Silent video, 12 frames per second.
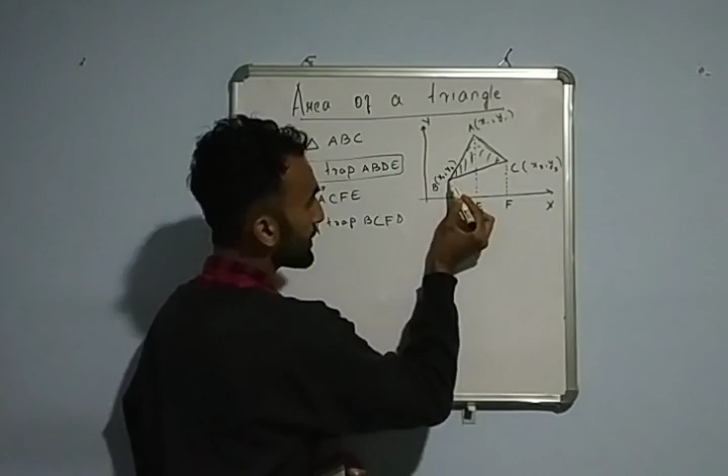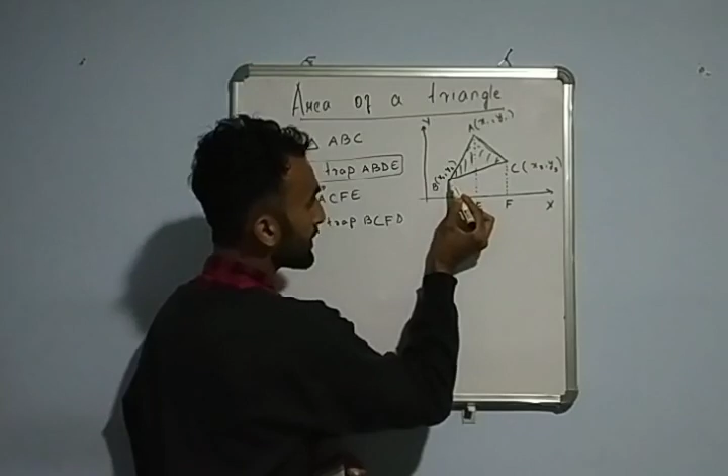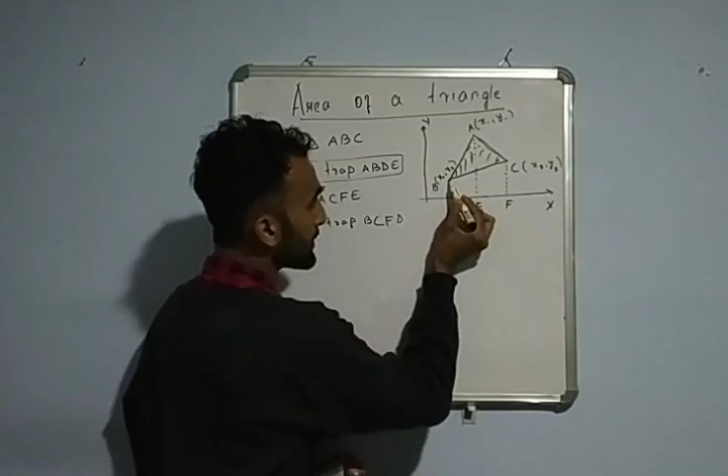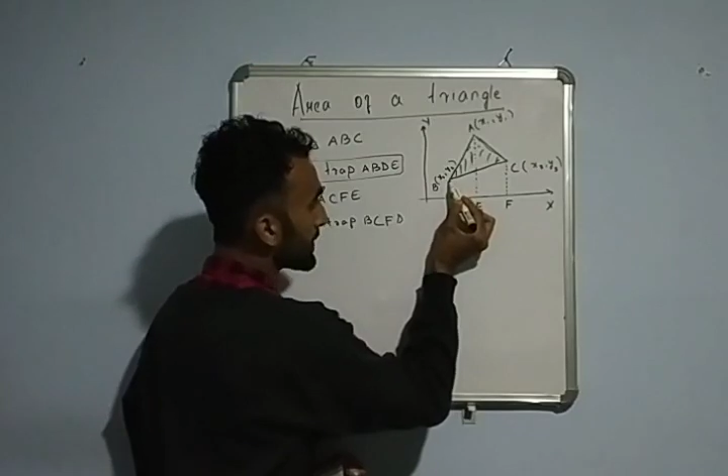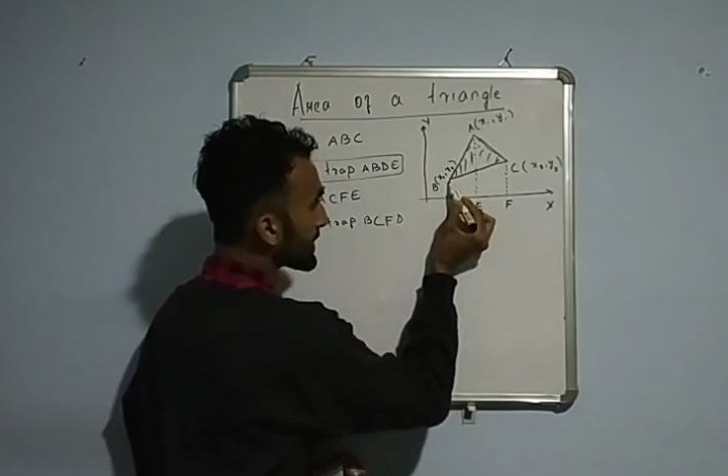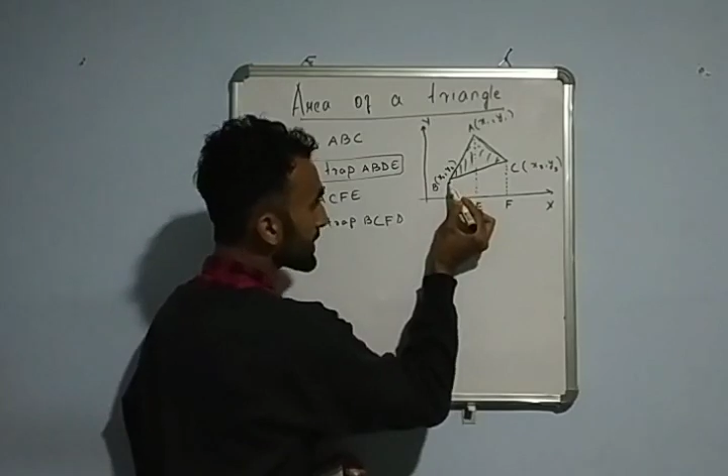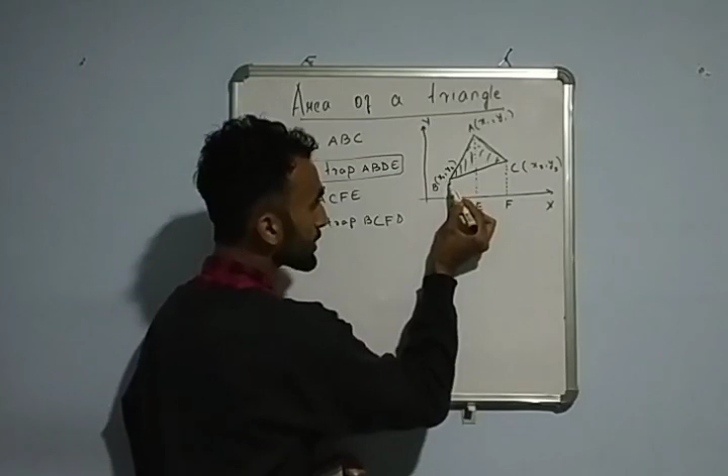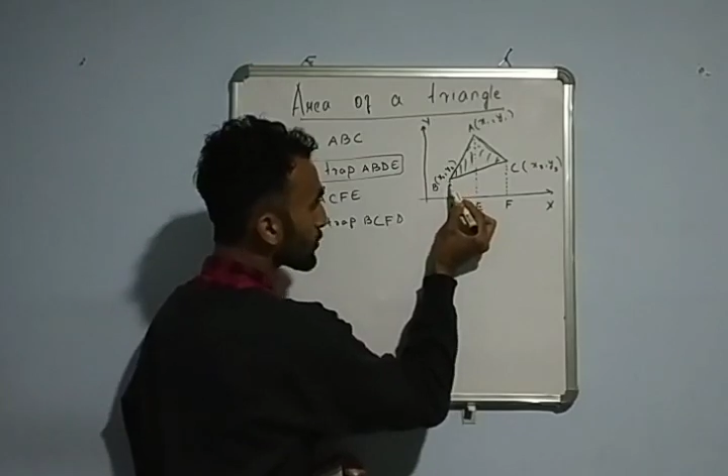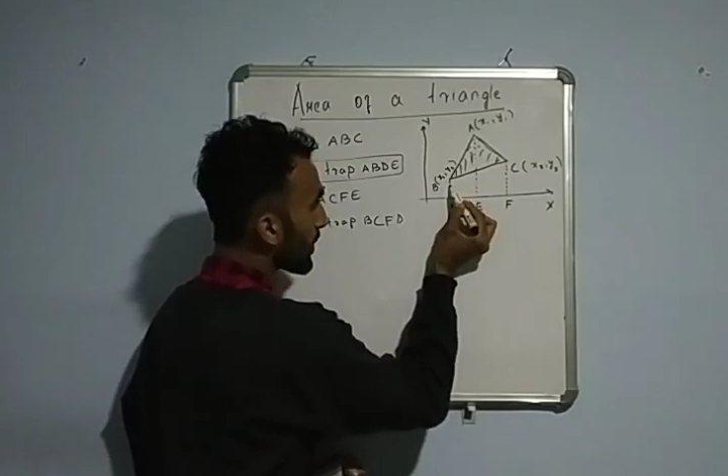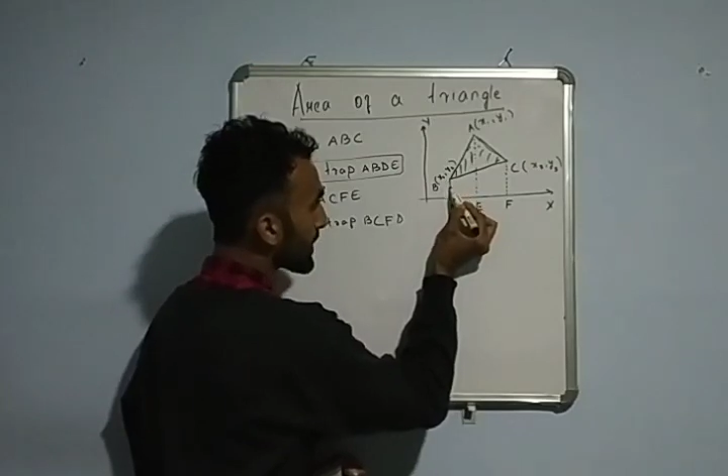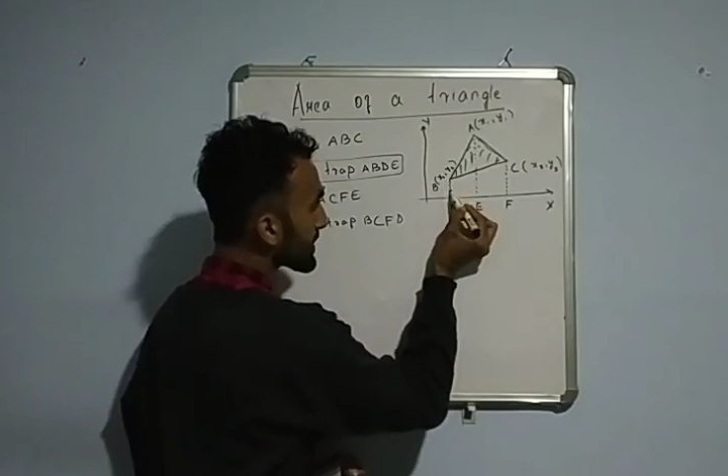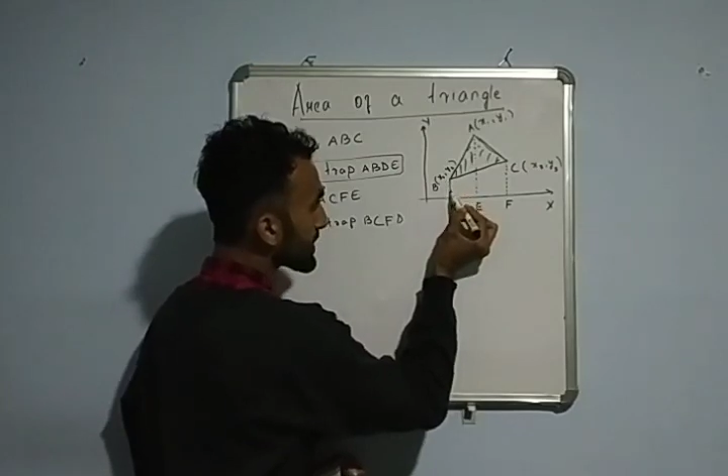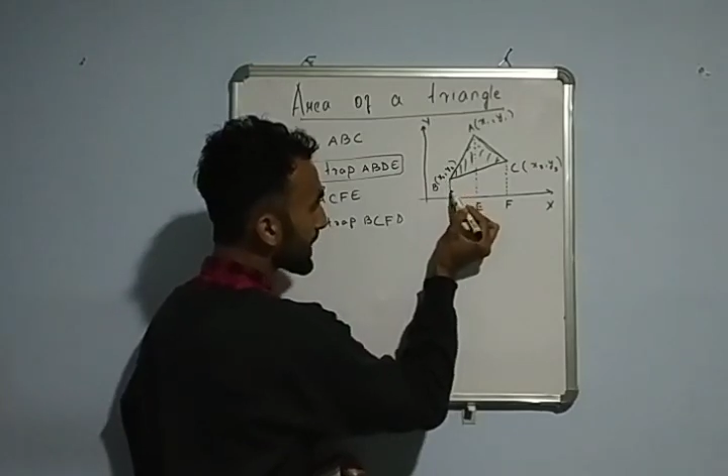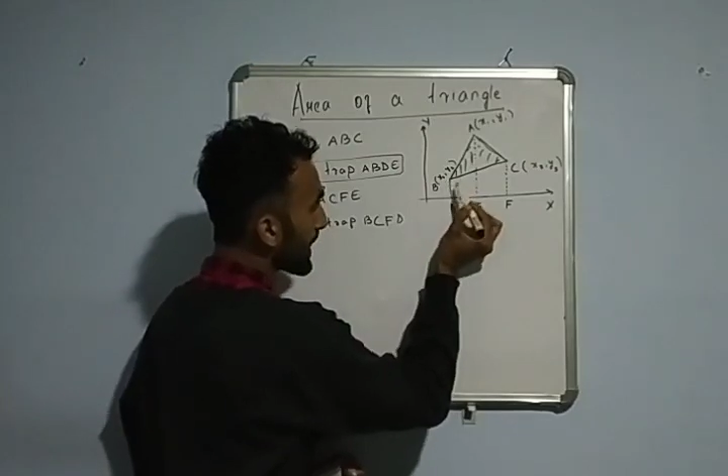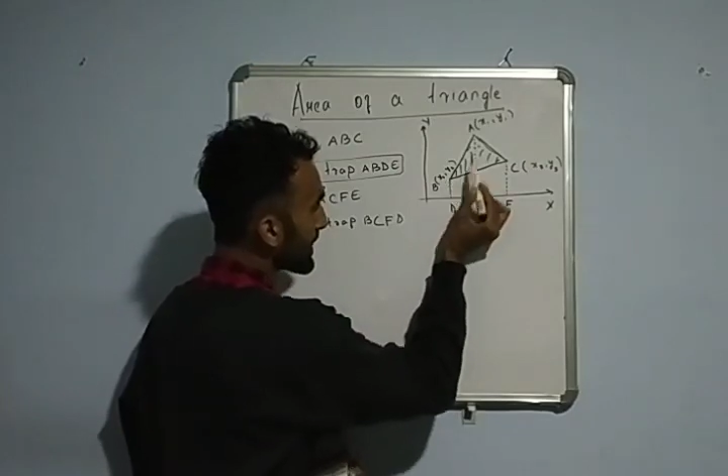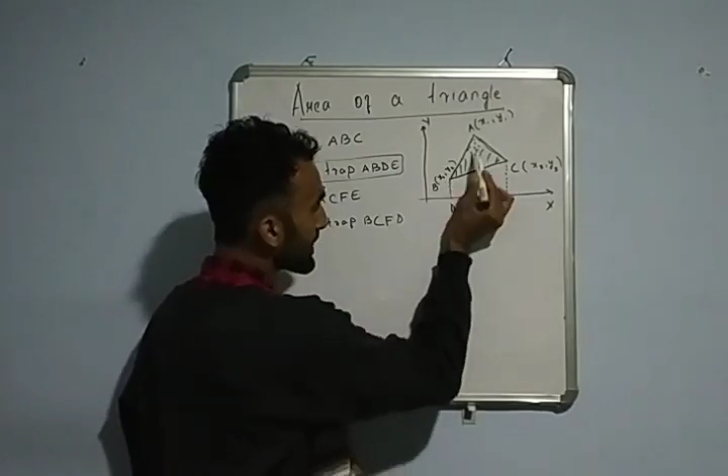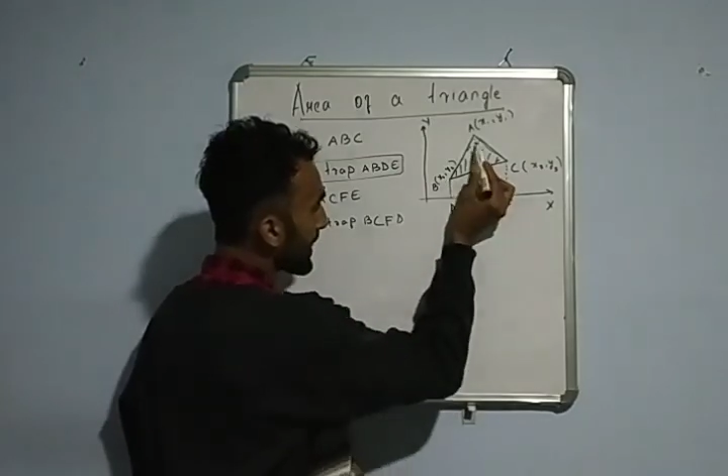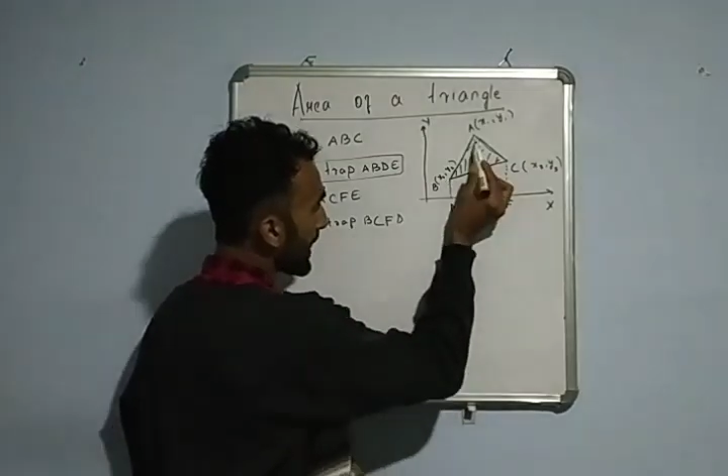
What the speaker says: this is one side